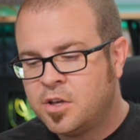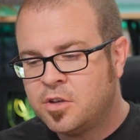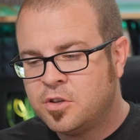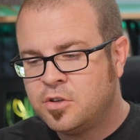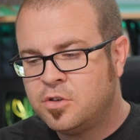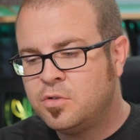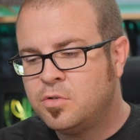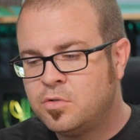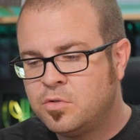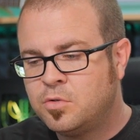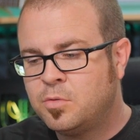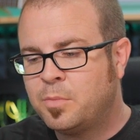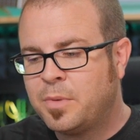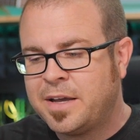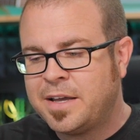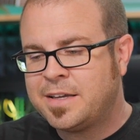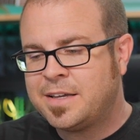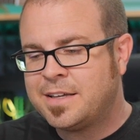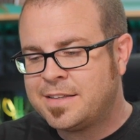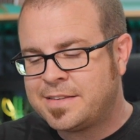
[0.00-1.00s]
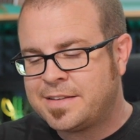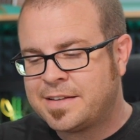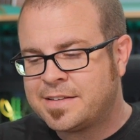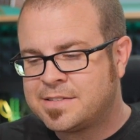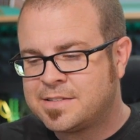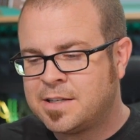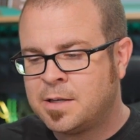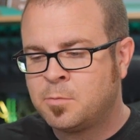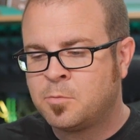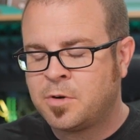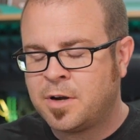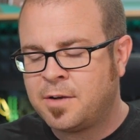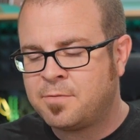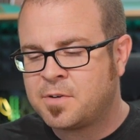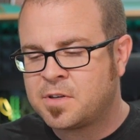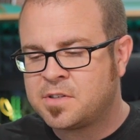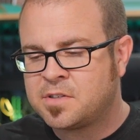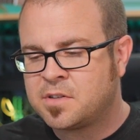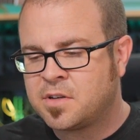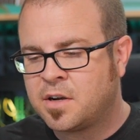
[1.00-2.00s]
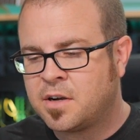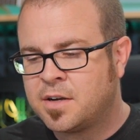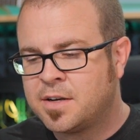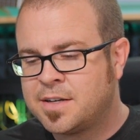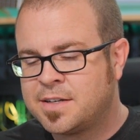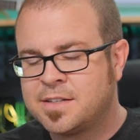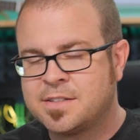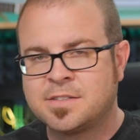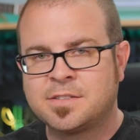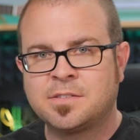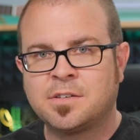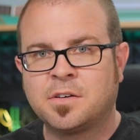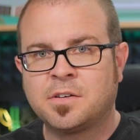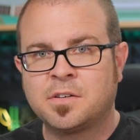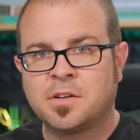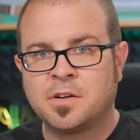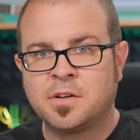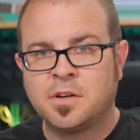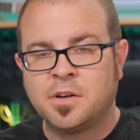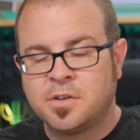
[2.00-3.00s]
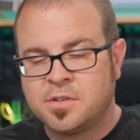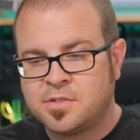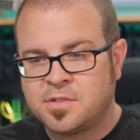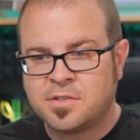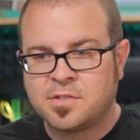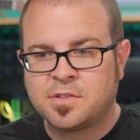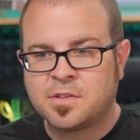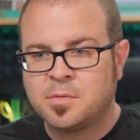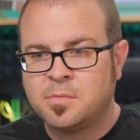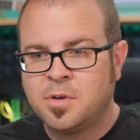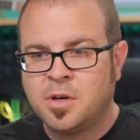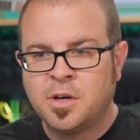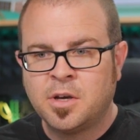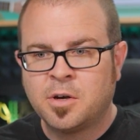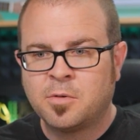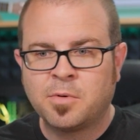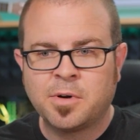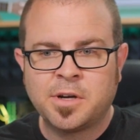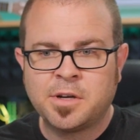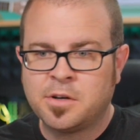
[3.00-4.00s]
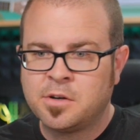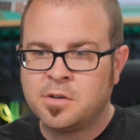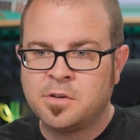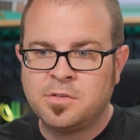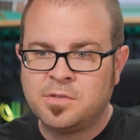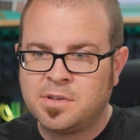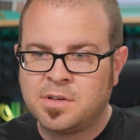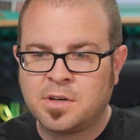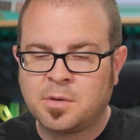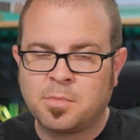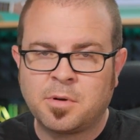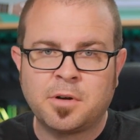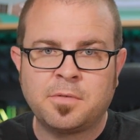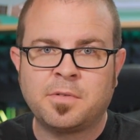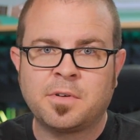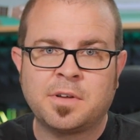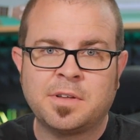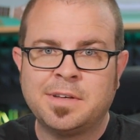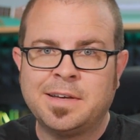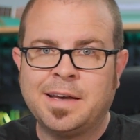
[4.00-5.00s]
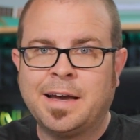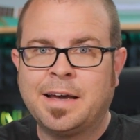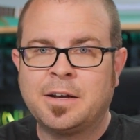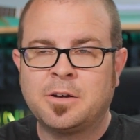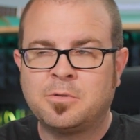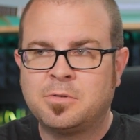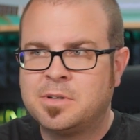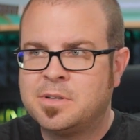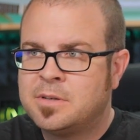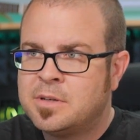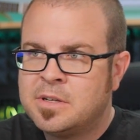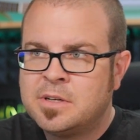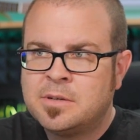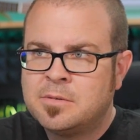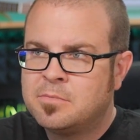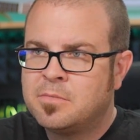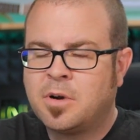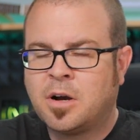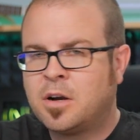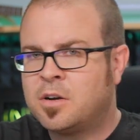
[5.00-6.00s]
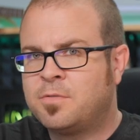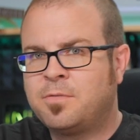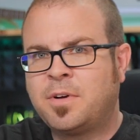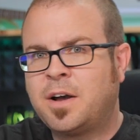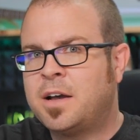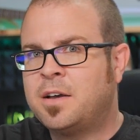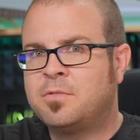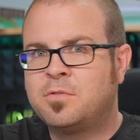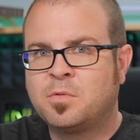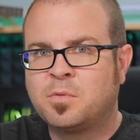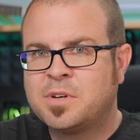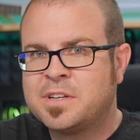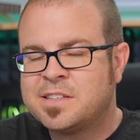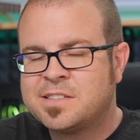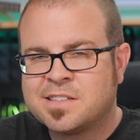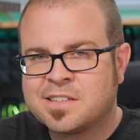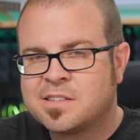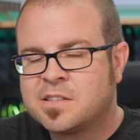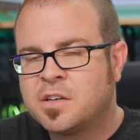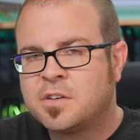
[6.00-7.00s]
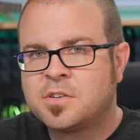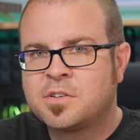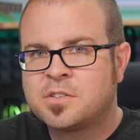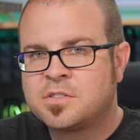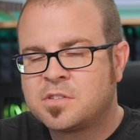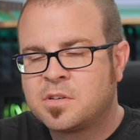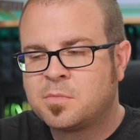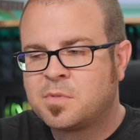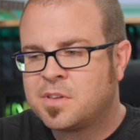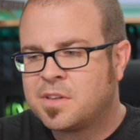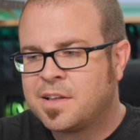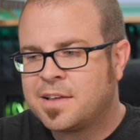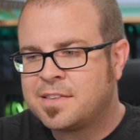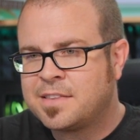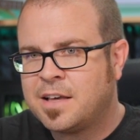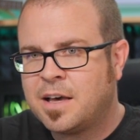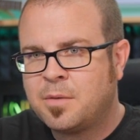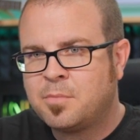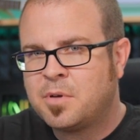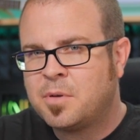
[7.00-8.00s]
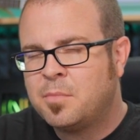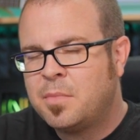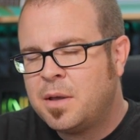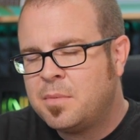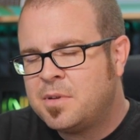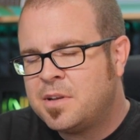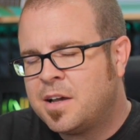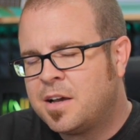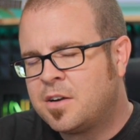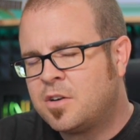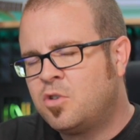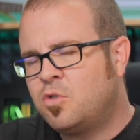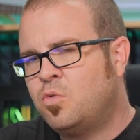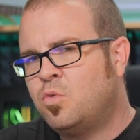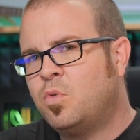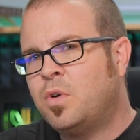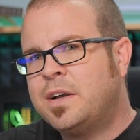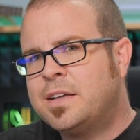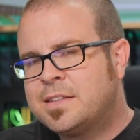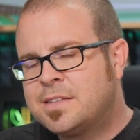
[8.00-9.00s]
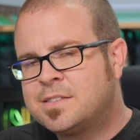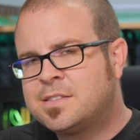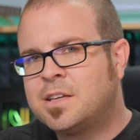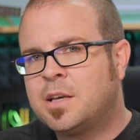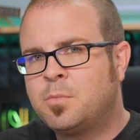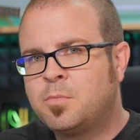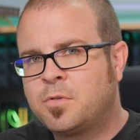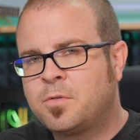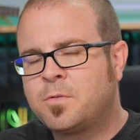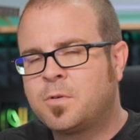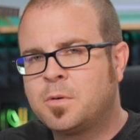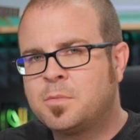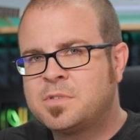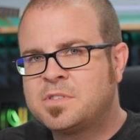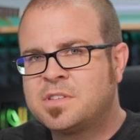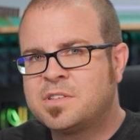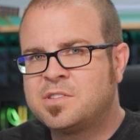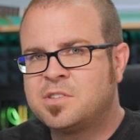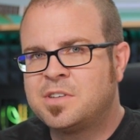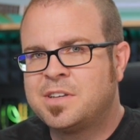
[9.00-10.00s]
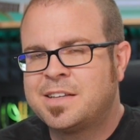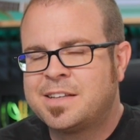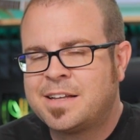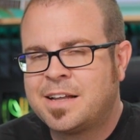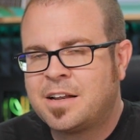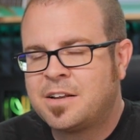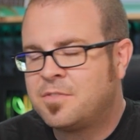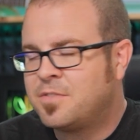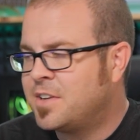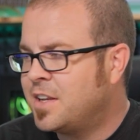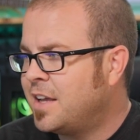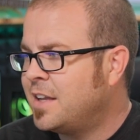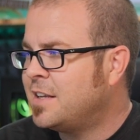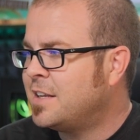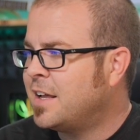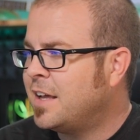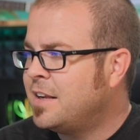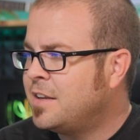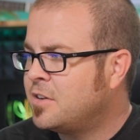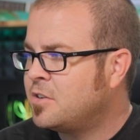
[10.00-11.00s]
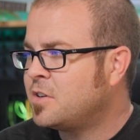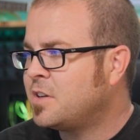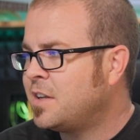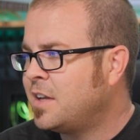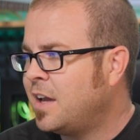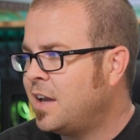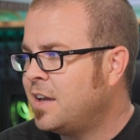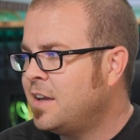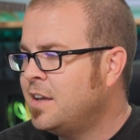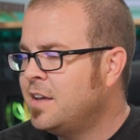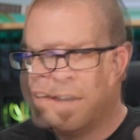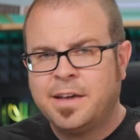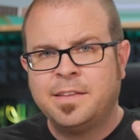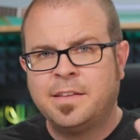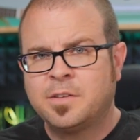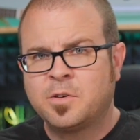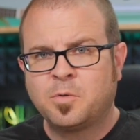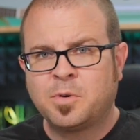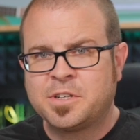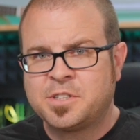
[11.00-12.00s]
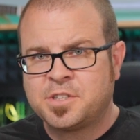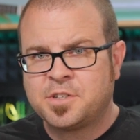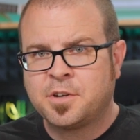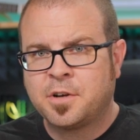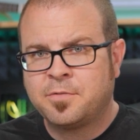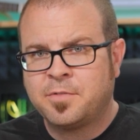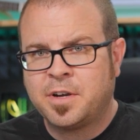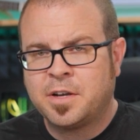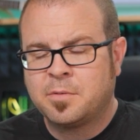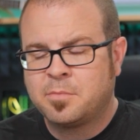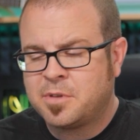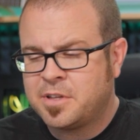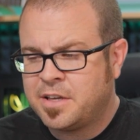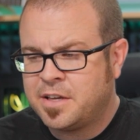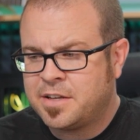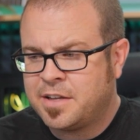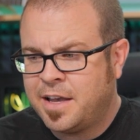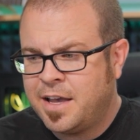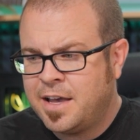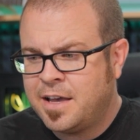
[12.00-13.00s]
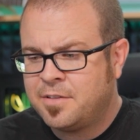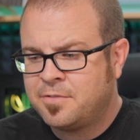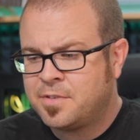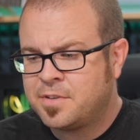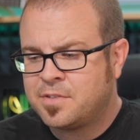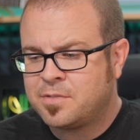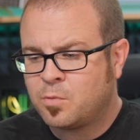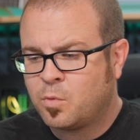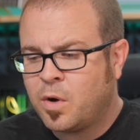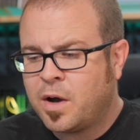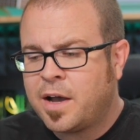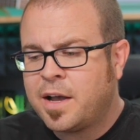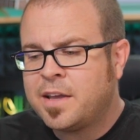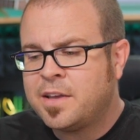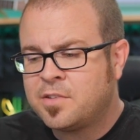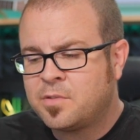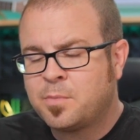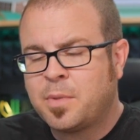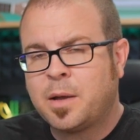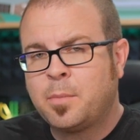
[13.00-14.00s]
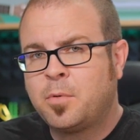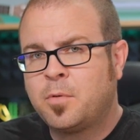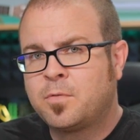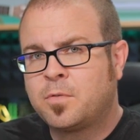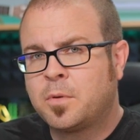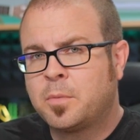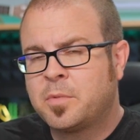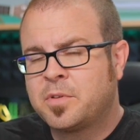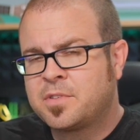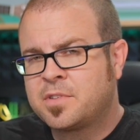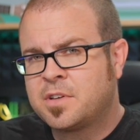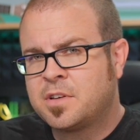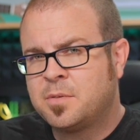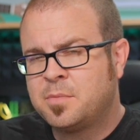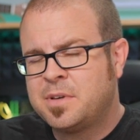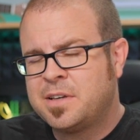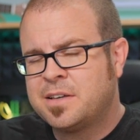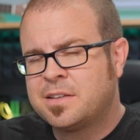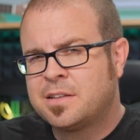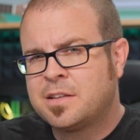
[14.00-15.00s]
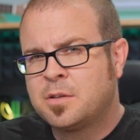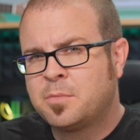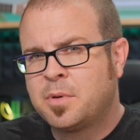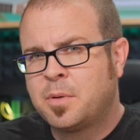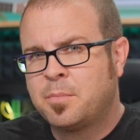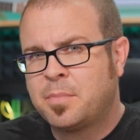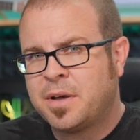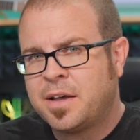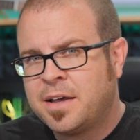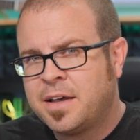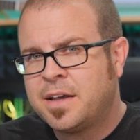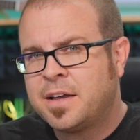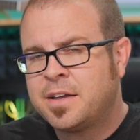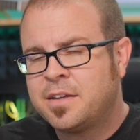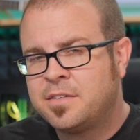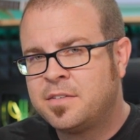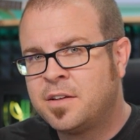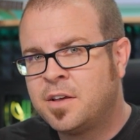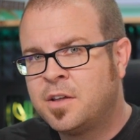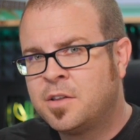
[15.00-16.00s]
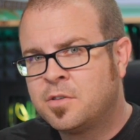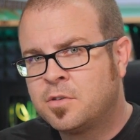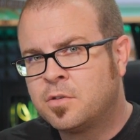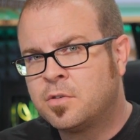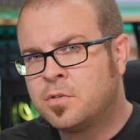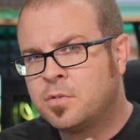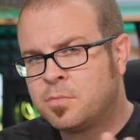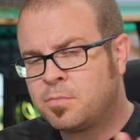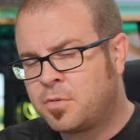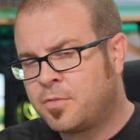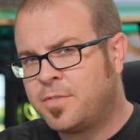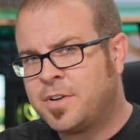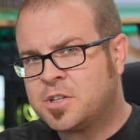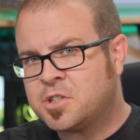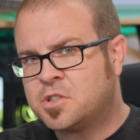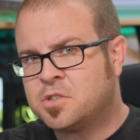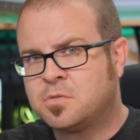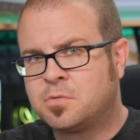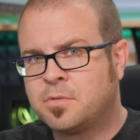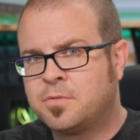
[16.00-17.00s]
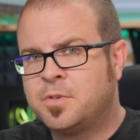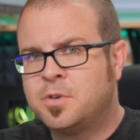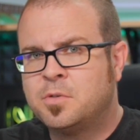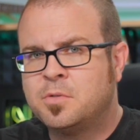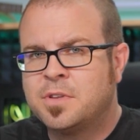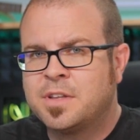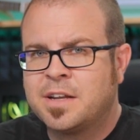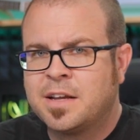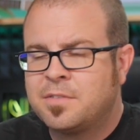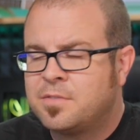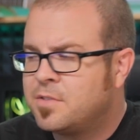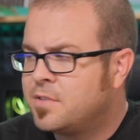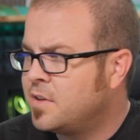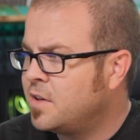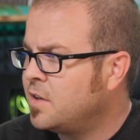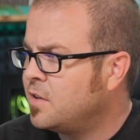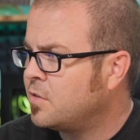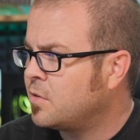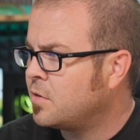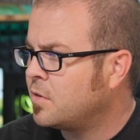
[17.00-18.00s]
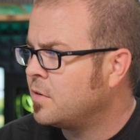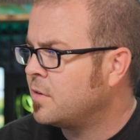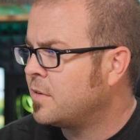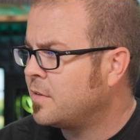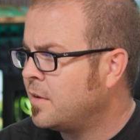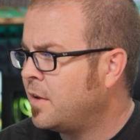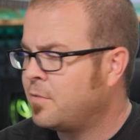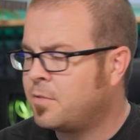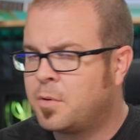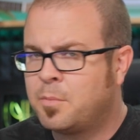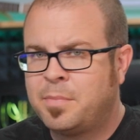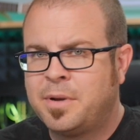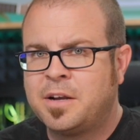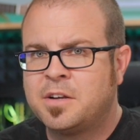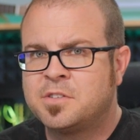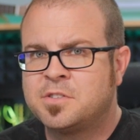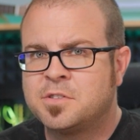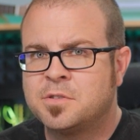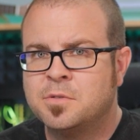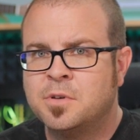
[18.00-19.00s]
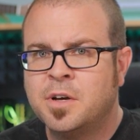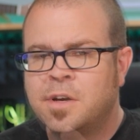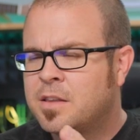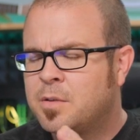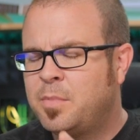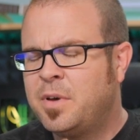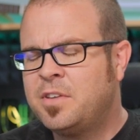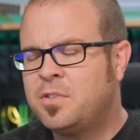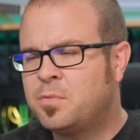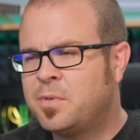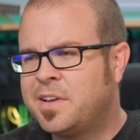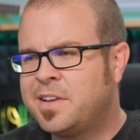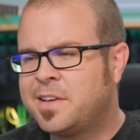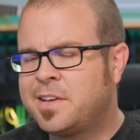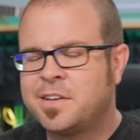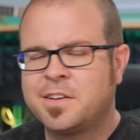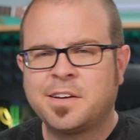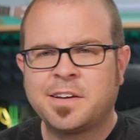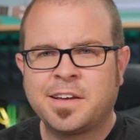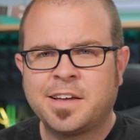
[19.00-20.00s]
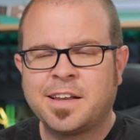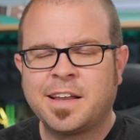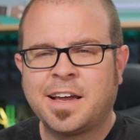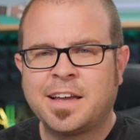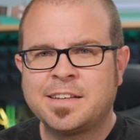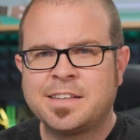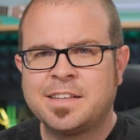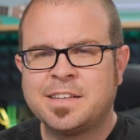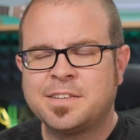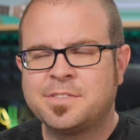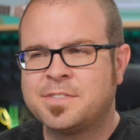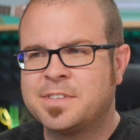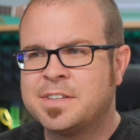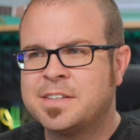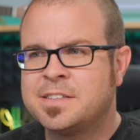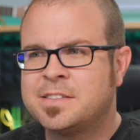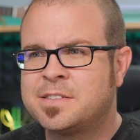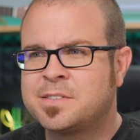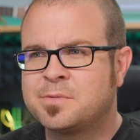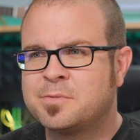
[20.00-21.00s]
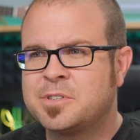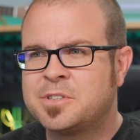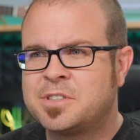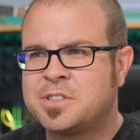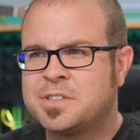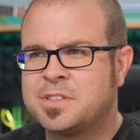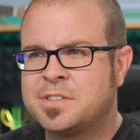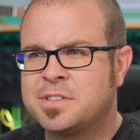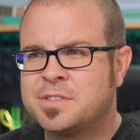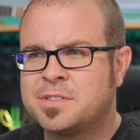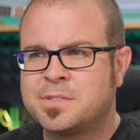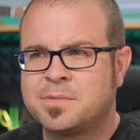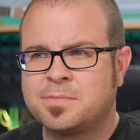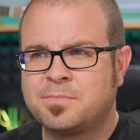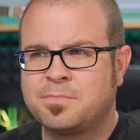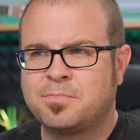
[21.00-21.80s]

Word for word: You might get that same graphics card and install it on your system where you're using a perfectly adequate R5 2600 or something like that, but maybe not quite the same performance as you get out of a 9900K. And then the question you're invariably going to have is, why is my performance going to be a little bit behind the professional review that I've seen or have compared to? The best way to get a good idea of this, which is